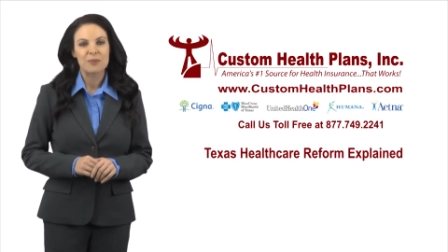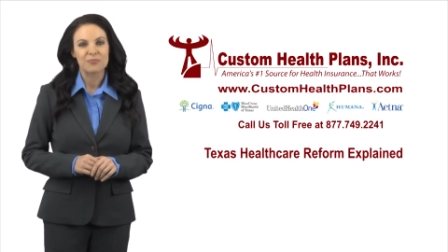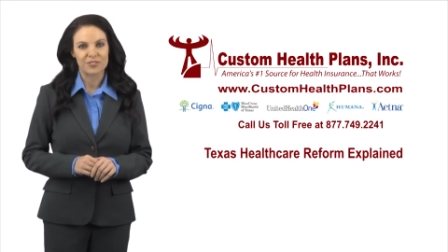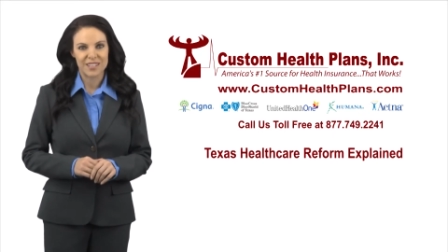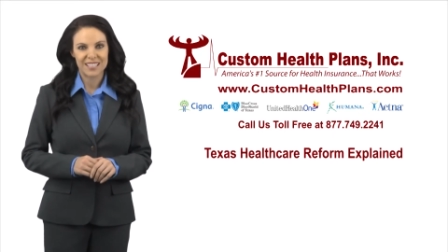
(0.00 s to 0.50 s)

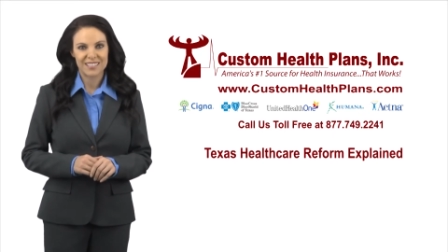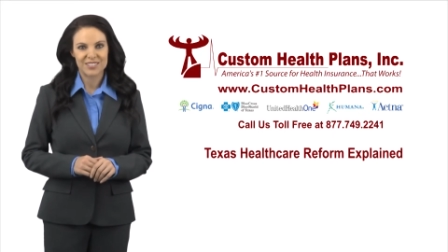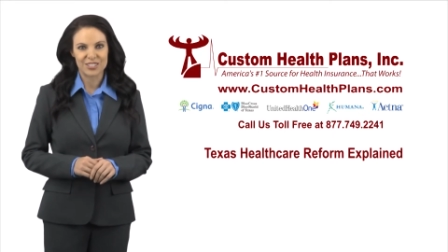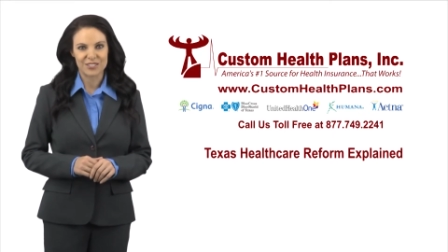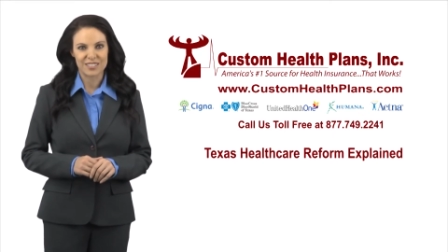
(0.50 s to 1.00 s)
Preventative
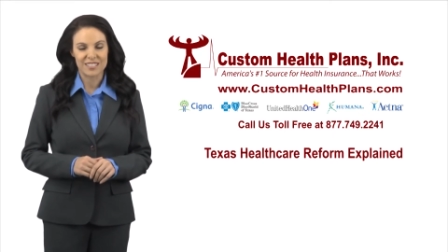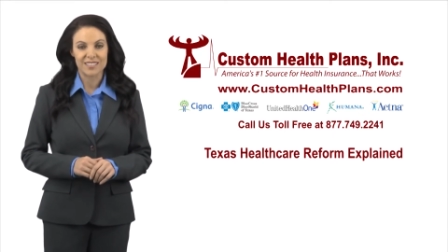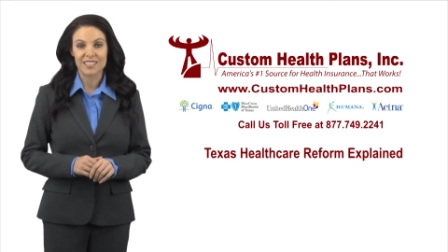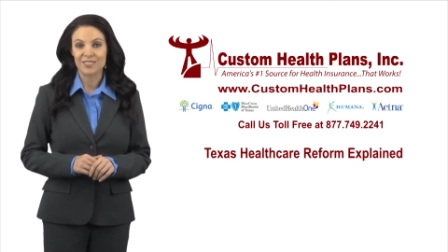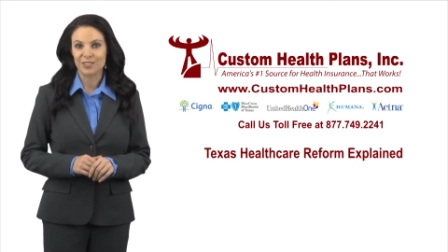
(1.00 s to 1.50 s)
services,
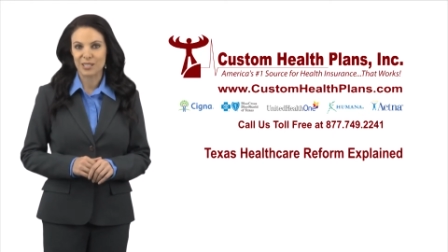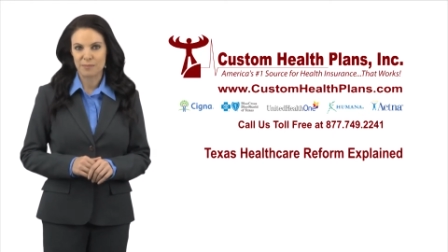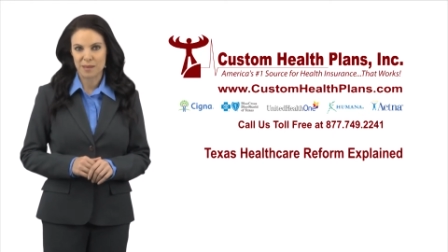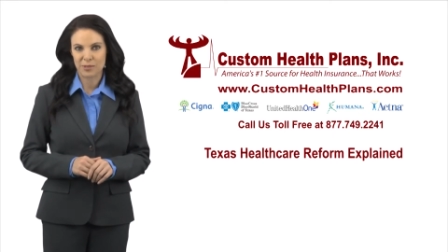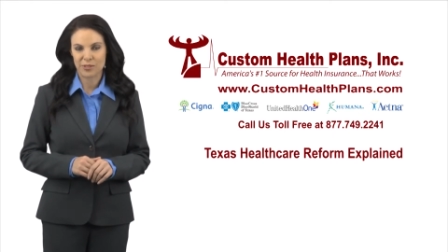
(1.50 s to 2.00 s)
including
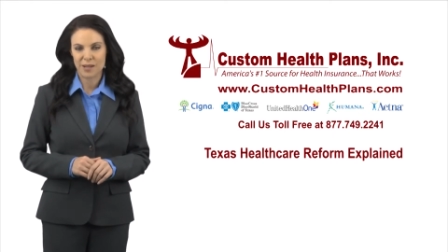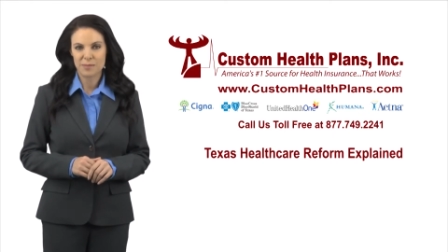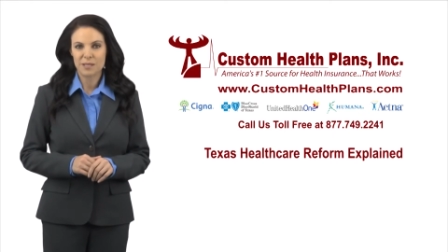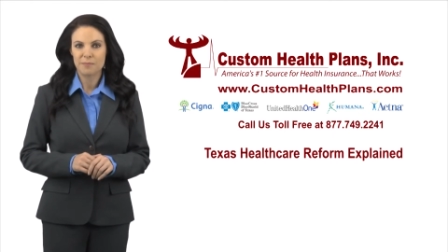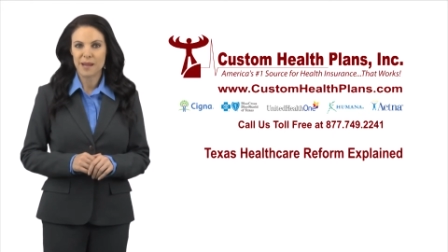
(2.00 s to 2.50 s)

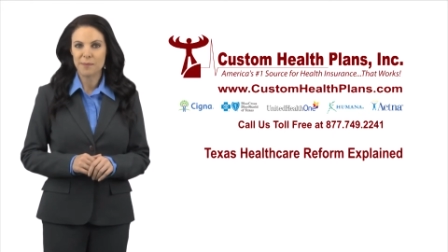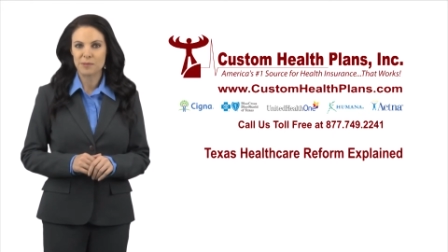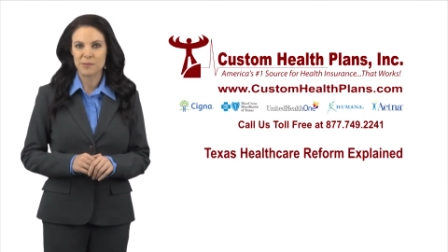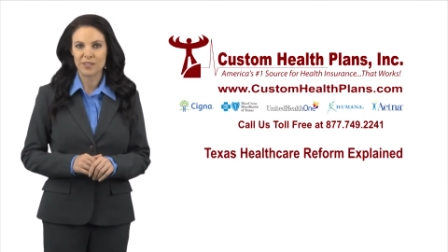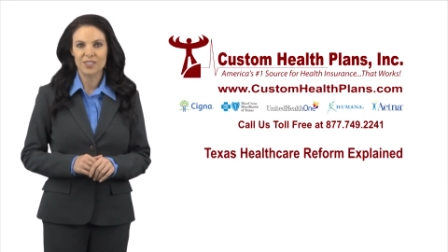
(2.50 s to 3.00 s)
mammograms, pap
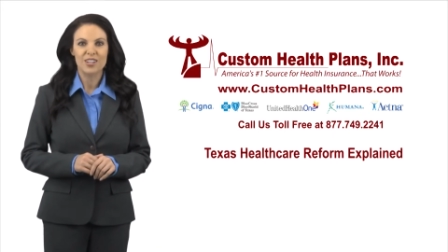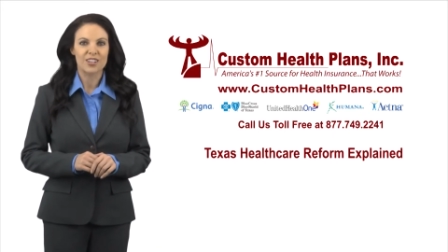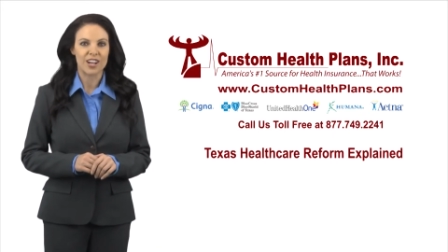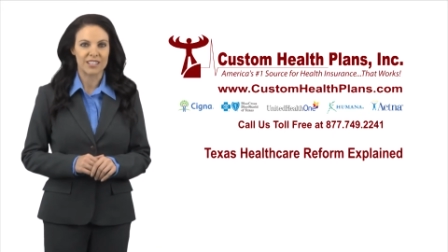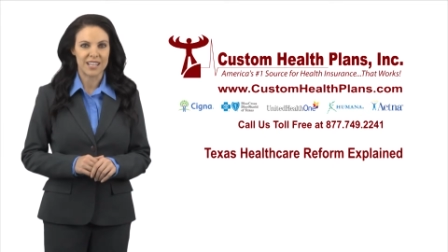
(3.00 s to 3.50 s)
smear,
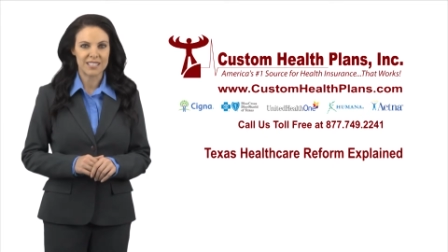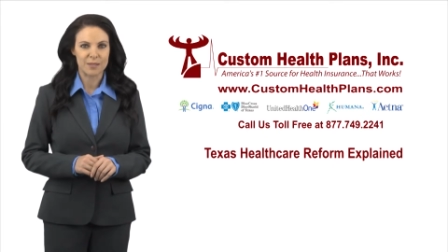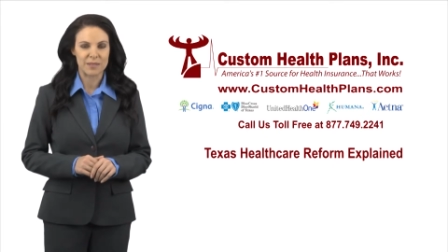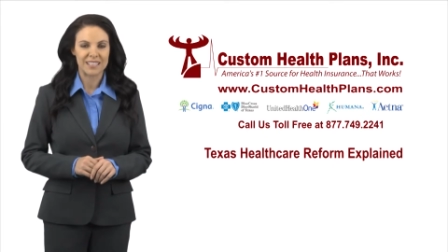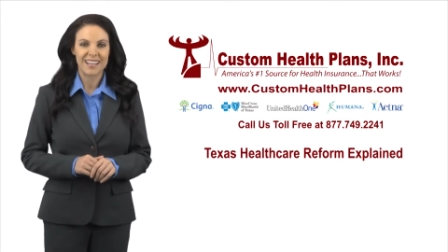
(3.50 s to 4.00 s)

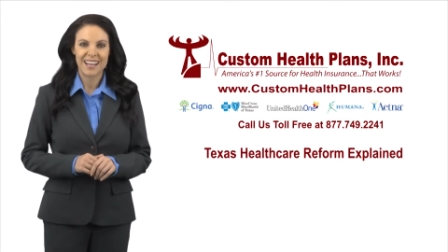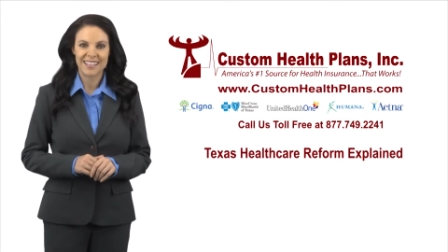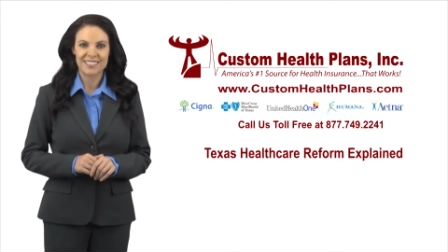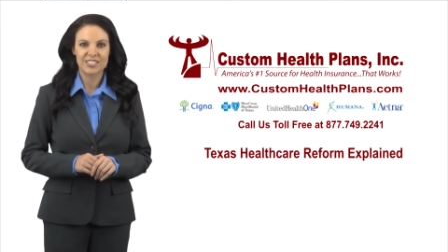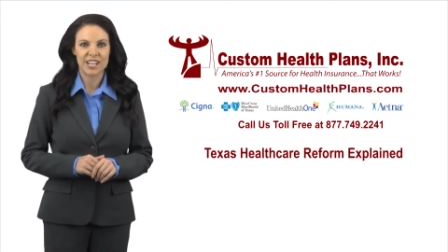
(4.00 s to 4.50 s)
colonoscopy,
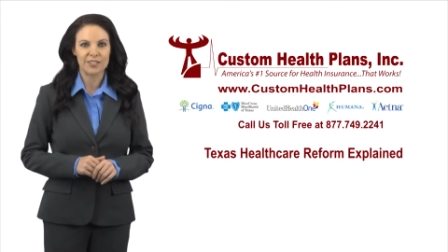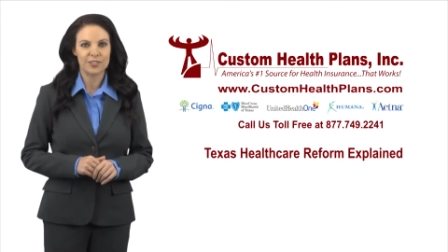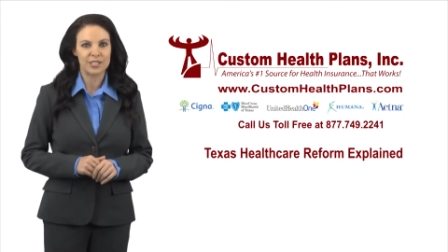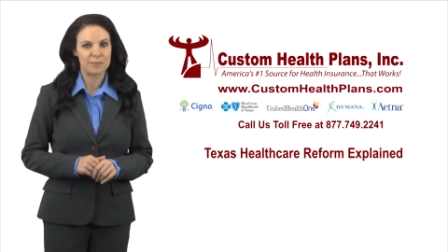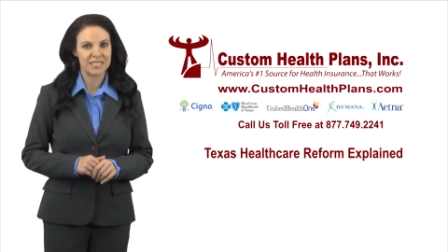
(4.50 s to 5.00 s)
and
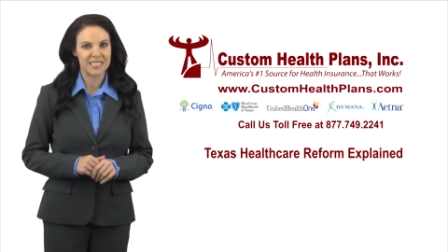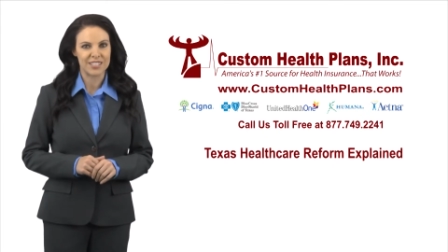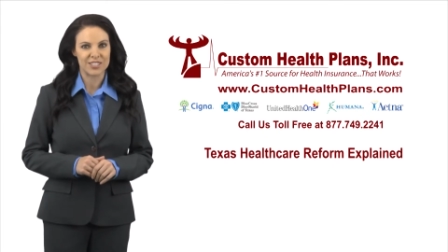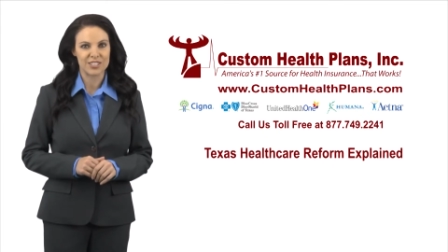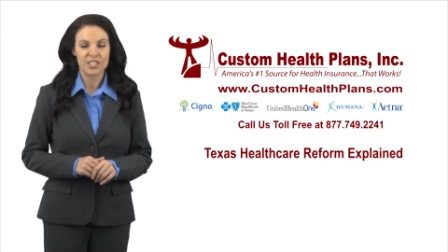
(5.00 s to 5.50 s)
childhood
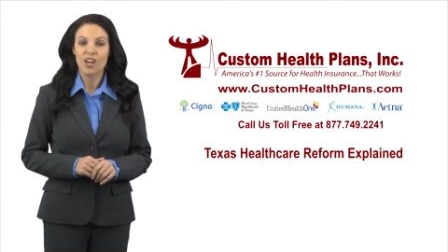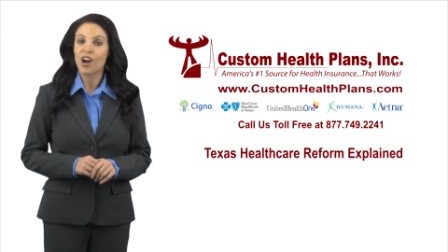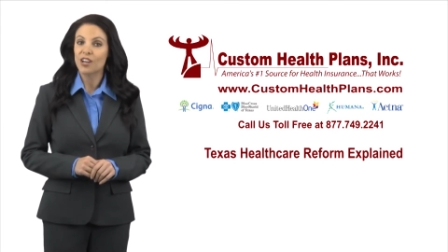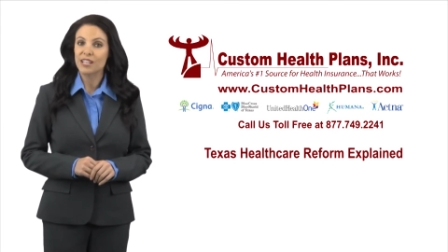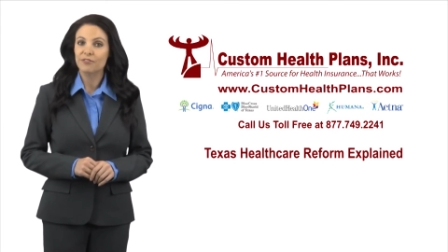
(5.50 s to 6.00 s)
immunizations,
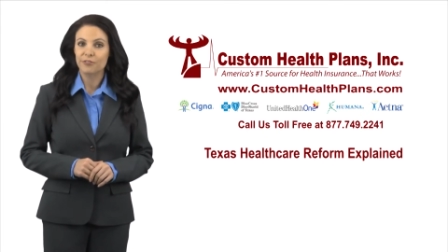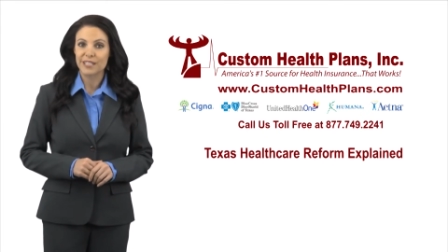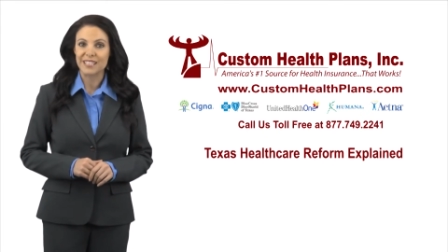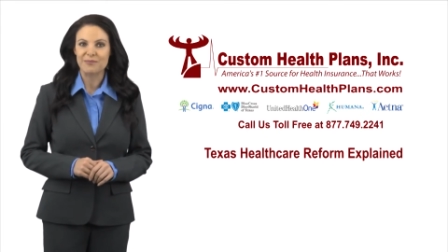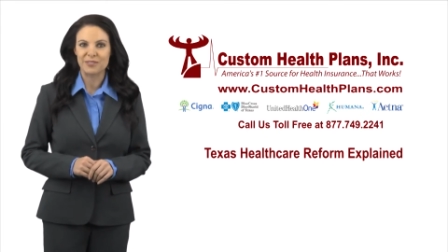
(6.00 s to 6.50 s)
are now
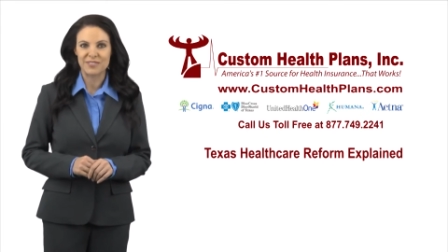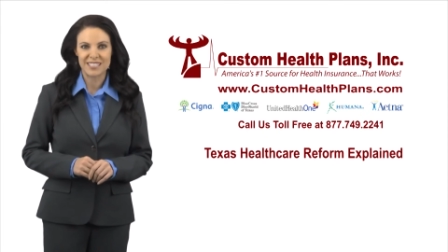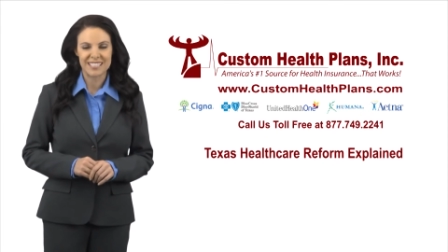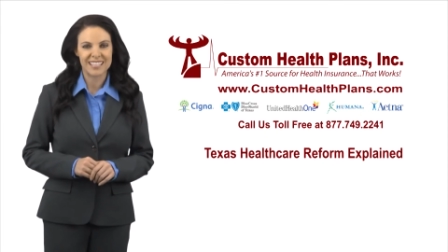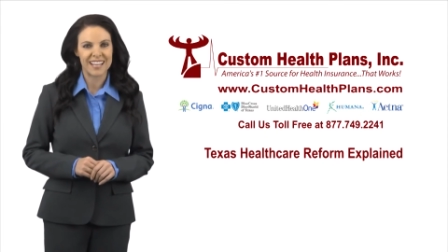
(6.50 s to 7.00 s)
free when
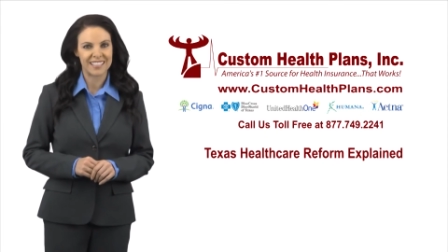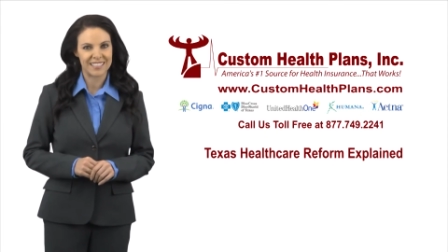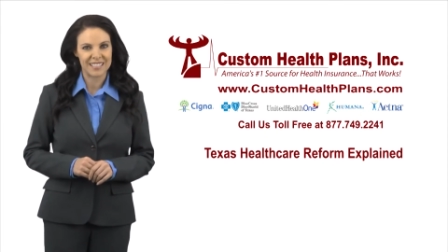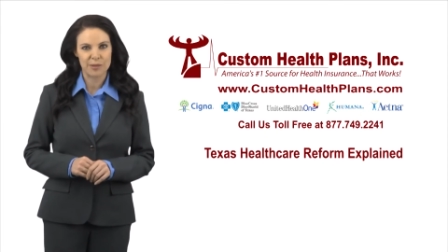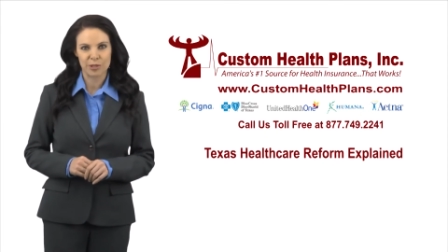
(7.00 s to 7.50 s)
visiting an
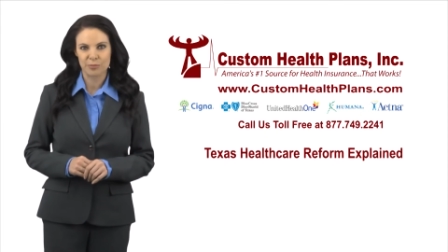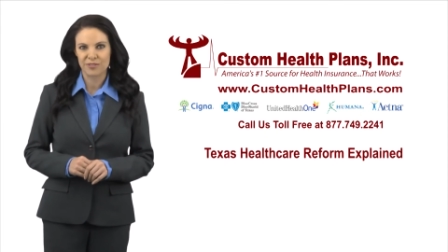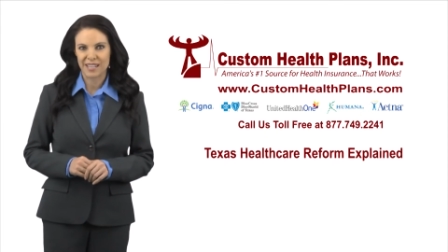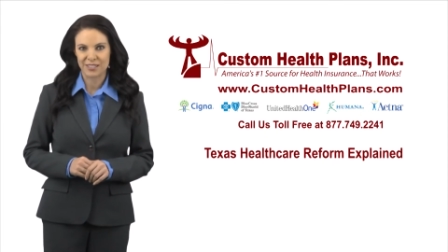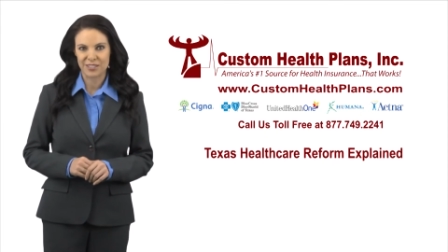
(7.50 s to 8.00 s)
in network
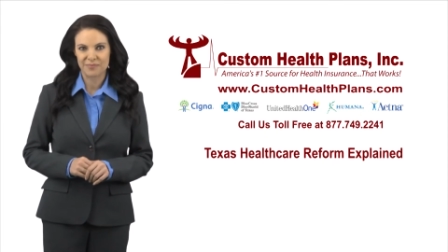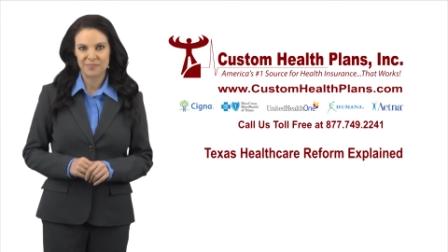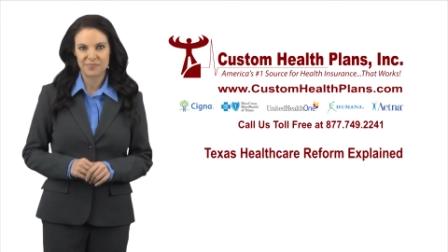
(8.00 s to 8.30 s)
provider